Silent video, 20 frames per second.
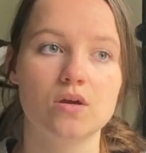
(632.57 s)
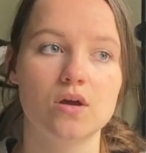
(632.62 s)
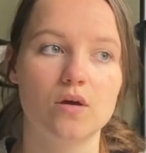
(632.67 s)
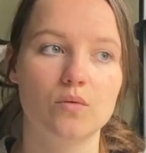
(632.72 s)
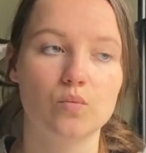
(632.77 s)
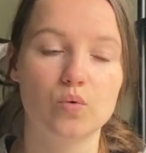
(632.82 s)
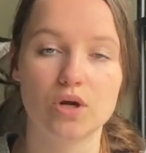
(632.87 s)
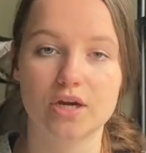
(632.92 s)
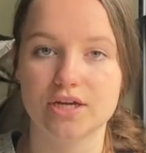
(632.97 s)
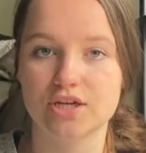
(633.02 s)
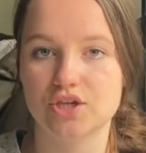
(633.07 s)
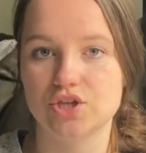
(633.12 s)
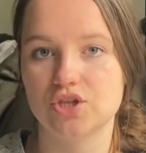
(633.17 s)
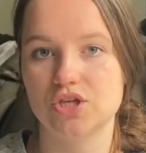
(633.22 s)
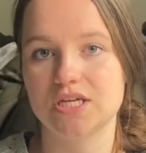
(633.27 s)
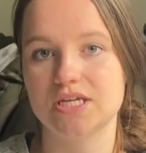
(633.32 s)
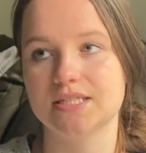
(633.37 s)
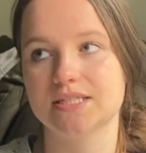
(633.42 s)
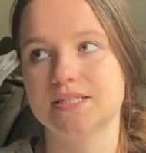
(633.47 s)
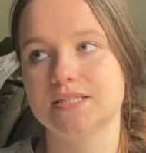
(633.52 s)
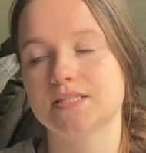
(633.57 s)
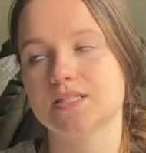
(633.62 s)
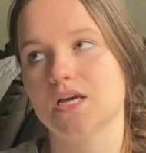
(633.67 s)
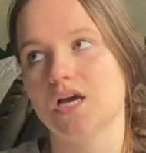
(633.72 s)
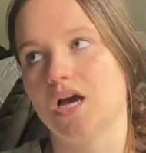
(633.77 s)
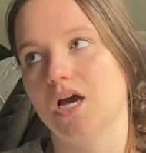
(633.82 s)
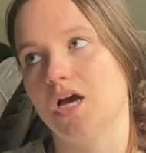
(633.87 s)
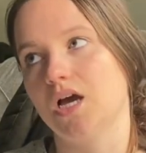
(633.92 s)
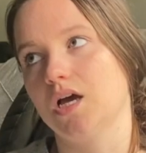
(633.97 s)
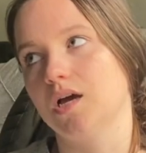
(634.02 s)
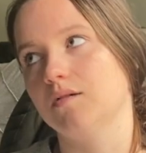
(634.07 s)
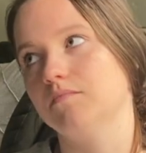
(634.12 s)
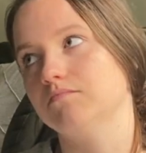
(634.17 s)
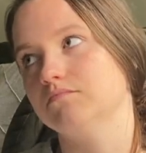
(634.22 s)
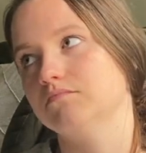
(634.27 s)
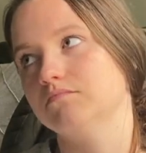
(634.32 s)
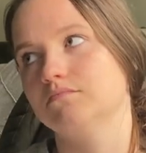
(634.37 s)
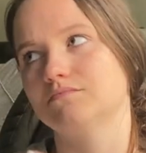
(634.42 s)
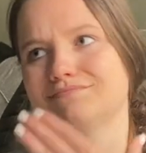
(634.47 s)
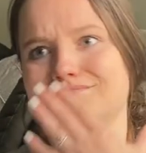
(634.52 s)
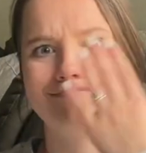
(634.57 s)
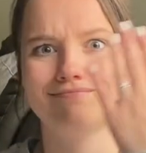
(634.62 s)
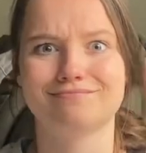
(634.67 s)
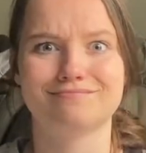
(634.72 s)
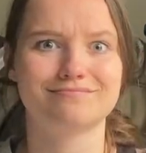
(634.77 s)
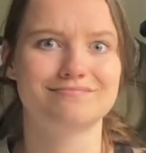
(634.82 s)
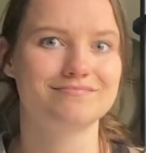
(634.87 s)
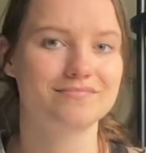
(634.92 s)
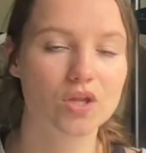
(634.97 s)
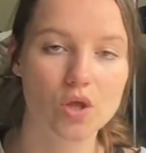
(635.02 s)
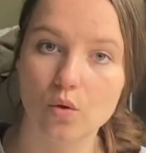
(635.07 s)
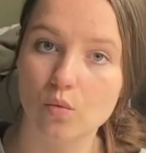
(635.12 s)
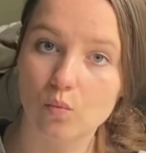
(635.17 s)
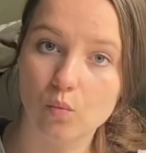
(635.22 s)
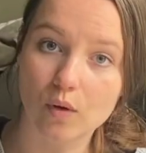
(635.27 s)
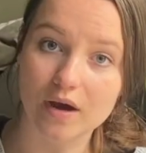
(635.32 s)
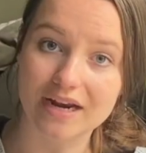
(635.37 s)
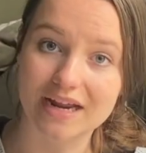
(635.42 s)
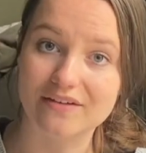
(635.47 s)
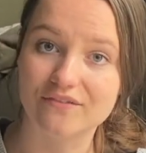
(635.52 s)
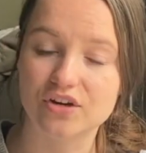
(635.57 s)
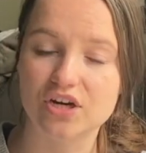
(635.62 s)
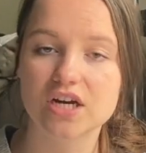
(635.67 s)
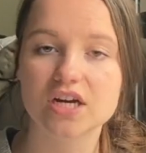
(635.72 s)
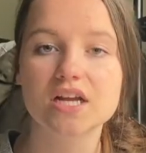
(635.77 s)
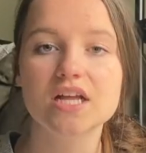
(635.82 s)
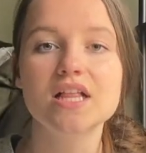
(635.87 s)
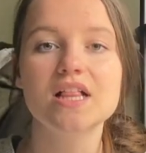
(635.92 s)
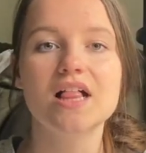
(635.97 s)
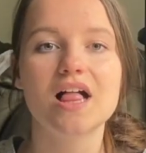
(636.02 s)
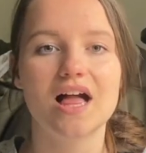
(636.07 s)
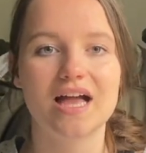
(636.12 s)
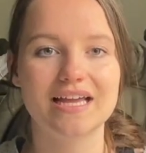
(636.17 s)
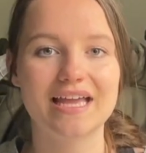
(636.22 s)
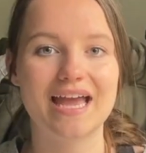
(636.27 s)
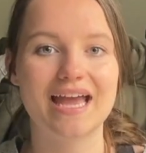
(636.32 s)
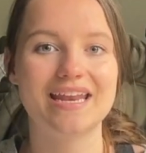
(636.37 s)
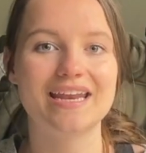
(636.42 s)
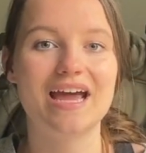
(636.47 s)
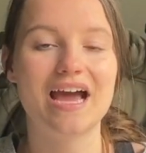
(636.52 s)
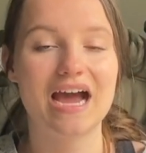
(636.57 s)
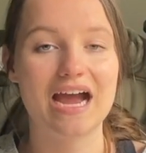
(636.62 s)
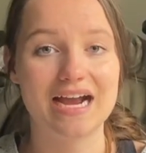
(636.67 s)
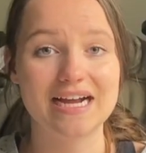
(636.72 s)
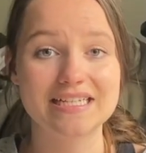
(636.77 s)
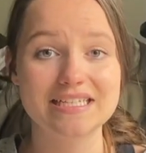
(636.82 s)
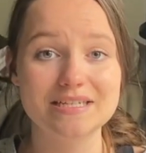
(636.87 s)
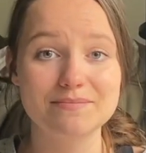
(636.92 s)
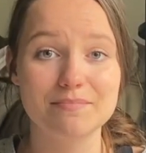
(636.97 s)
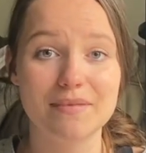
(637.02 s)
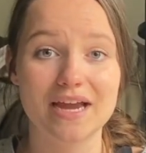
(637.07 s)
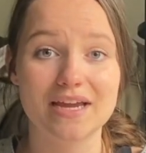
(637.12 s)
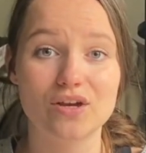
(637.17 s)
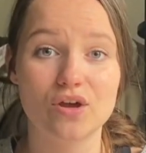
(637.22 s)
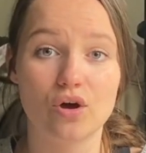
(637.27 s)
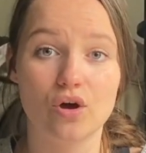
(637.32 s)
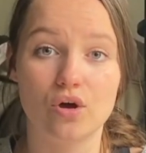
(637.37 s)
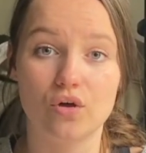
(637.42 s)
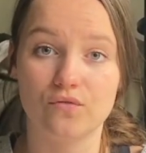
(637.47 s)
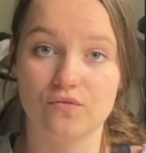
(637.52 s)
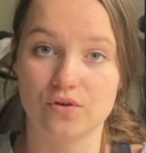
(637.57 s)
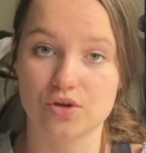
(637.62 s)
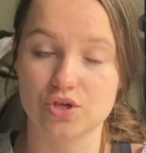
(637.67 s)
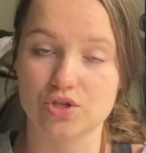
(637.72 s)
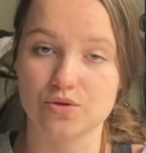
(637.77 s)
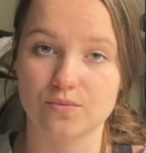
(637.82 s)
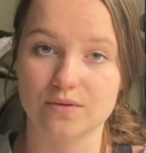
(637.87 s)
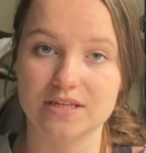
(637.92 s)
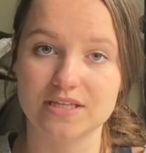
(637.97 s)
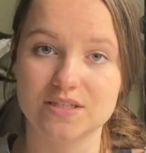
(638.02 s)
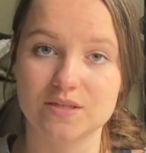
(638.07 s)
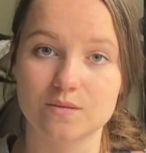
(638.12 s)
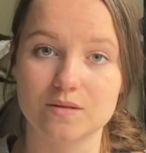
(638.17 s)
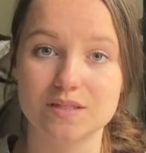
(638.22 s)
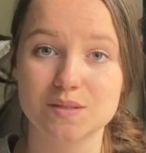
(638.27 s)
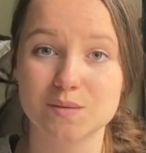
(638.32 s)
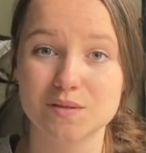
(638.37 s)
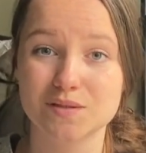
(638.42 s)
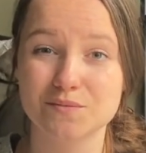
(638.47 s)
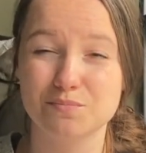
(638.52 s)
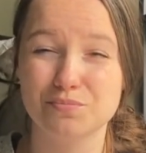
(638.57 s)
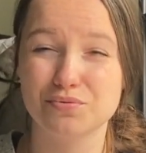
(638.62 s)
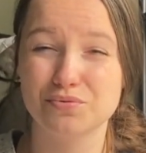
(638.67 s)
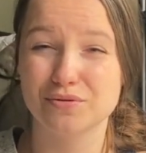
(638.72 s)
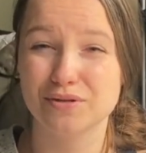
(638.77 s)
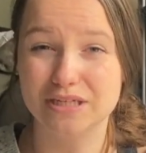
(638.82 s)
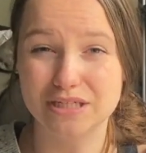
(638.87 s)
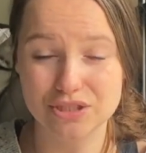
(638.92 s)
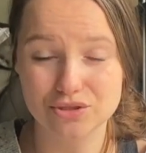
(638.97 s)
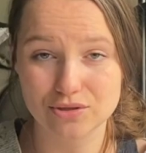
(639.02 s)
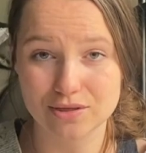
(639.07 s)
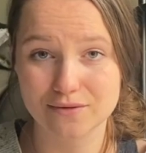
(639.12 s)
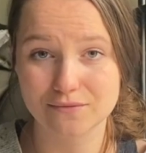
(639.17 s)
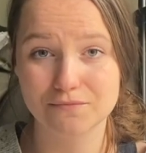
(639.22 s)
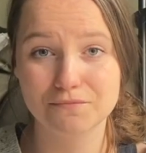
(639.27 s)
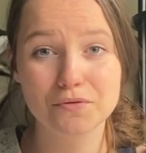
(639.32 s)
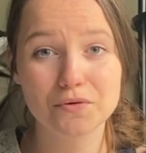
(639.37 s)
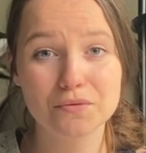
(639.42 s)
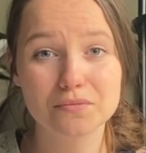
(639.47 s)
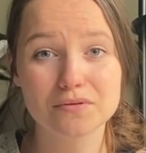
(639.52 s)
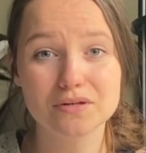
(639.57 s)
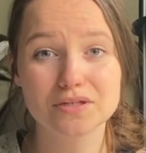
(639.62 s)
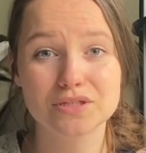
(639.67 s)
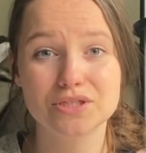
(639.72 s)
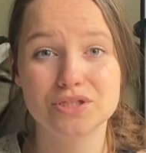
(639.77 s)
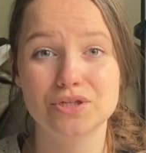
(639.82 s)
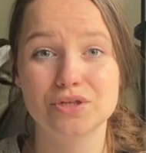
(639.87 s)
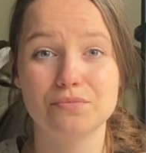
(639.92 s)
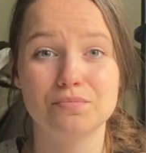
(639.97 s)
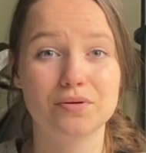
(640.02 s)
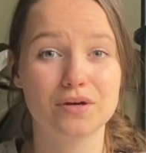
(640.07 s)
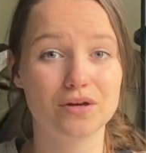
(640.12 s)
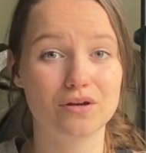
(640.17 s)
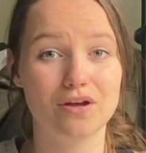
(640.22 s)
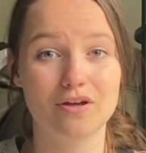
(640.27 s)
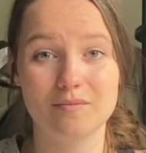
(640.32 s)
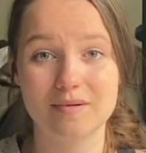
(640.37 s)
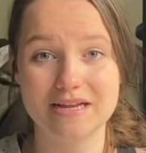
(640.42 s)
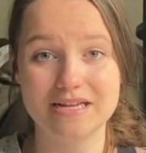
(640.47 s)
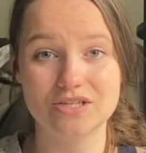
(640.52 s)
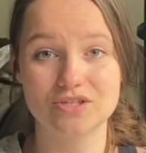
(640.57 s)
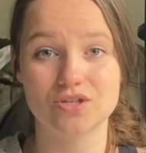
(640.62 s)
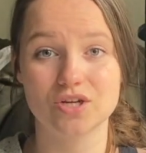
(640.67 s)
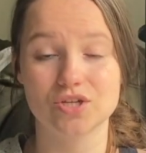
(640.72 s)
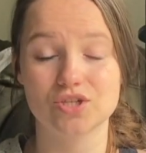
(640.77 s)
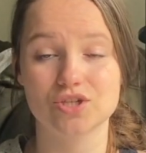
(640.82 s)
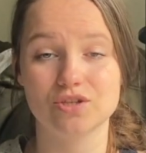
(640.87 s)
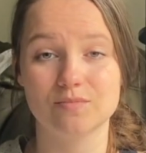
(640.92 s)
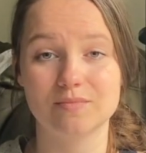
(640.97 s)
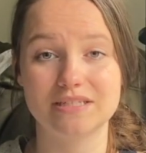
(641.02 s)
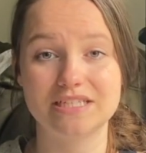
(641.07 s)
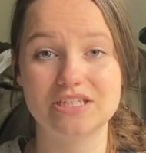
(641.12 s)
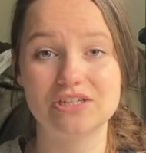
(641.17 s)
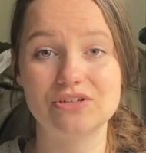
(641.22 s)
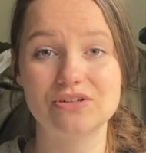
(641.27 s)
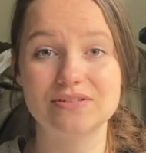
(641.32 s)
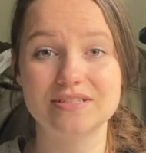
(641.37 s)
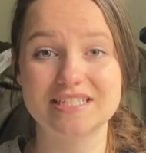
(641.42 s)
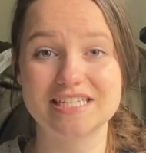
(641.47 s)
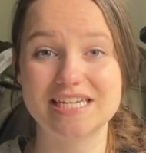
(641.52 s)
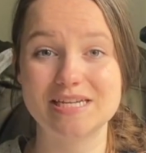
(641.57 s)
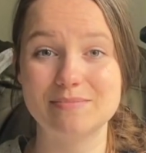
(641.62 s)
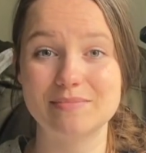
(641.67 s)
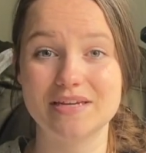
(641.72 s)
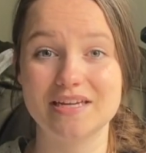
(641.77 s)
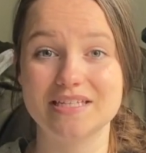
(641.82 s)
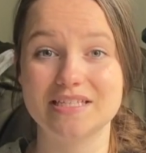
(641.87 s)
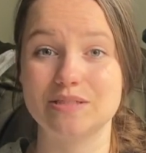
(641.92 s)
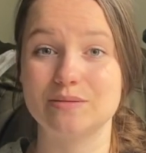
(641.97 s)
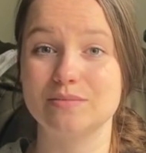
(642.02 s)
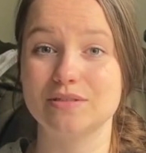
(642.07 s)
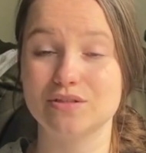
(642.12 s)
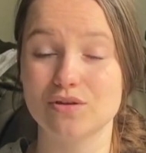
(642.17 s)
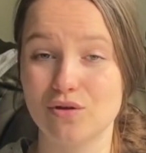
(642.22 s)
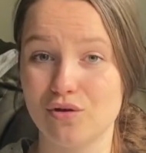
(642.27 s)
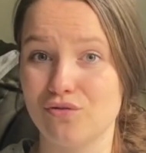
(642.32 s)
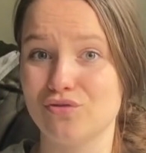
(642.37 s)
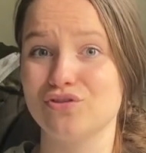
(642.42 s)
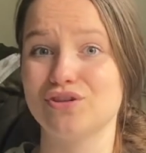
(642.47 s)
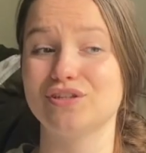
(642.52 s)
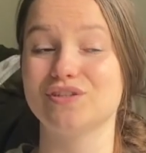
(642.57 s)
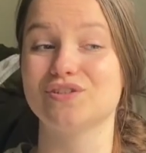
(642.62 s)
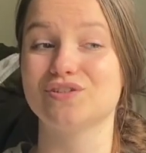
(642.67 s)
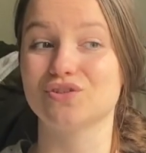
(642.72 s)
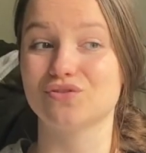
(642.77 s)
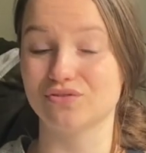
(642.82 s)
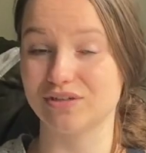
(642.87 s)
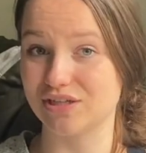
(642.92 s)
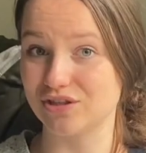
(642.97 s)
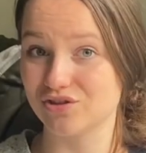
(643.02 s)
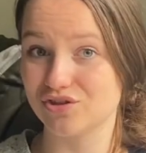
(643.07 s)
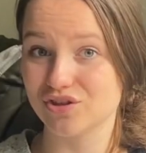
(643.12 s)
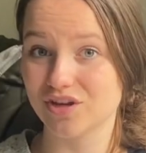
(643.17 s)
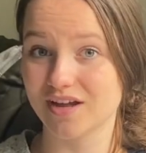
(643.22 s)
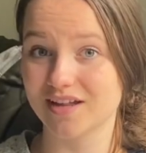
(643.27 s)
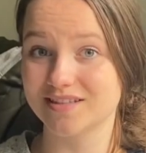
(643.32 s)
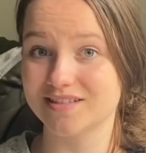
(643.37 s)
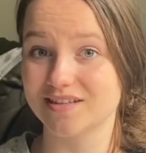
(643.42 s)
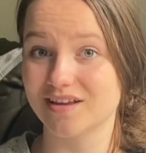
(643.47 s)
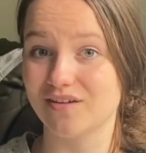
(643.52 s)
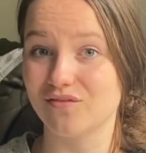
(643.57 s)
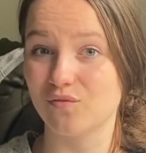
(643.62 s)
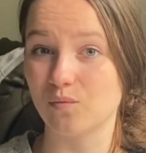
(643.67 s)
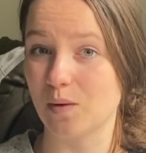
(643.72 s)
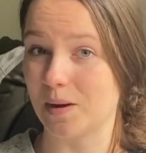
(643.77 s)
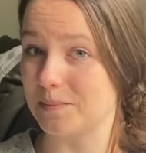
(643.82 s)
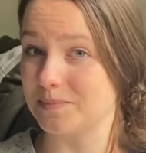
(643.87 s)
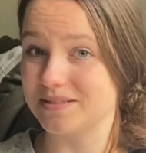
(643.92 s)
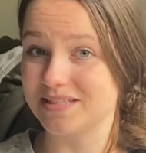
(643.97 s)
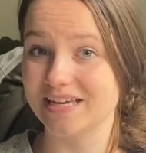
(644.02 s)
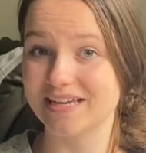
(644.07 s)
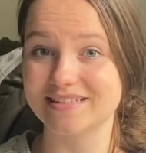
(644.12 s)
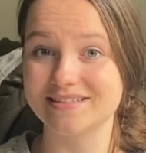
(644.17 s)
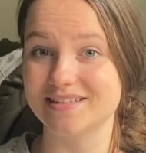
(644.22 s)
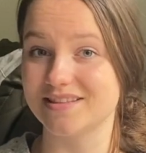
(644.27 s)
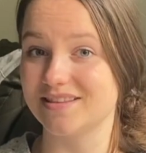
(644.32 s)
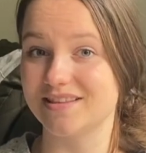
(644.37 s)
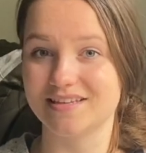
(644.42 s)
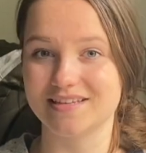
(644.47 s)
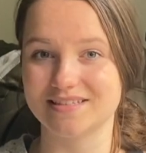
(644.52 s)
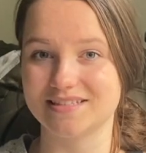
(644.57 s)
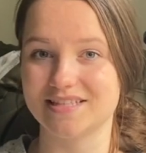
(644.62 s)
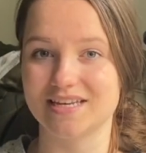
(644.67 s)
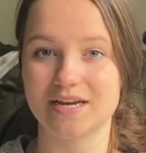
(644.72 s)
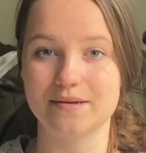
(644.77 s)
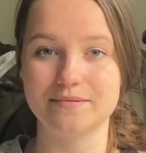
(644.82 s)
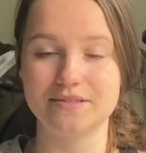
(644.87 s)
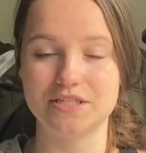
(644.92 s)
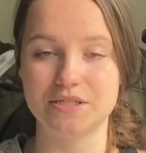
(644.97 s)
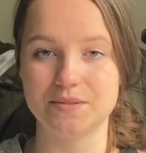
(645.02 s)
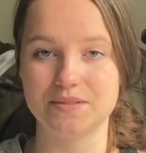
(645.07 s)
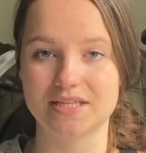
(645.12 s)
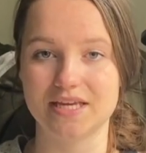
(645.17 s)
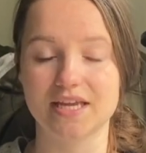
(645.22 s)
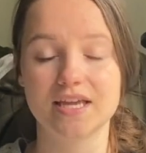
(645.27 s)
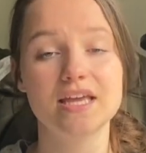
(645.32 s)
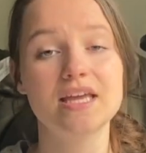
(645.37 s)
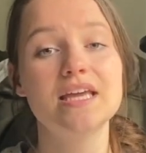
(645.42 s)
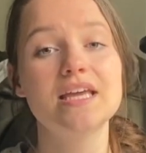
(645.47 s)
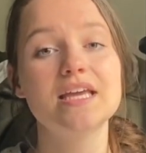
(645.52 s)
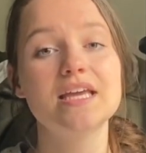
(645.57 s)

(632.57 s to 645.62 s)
worksheets, whatever. Again, I did mine all virtually, so this was pretty straightforward to put all my instructional materials in because it was all just screenshots of websites and things that I was using.